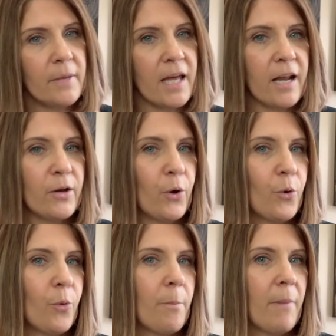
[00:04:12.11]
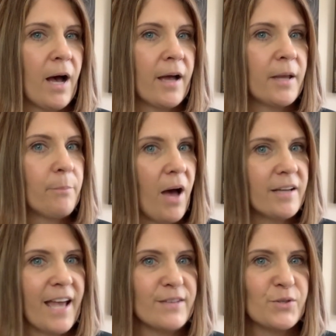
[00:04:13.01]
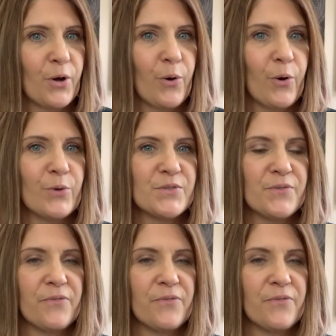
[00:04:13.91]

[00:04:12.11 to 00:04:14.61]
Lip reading: And I know my podcast co-host